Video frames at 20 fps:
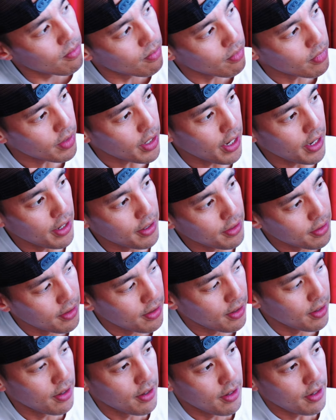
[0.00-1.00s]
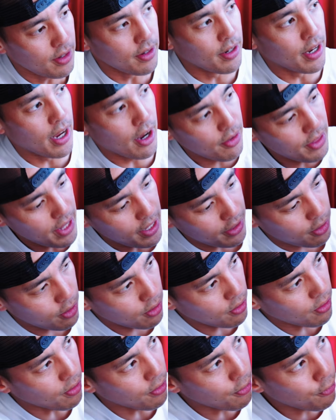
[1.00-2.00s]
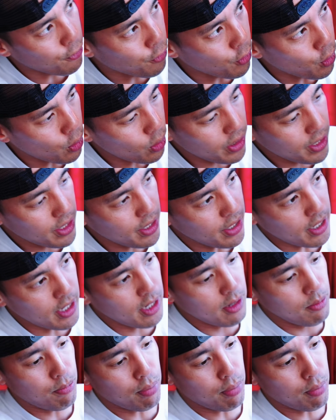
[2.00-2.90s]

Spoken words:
Okay, now that they're fully in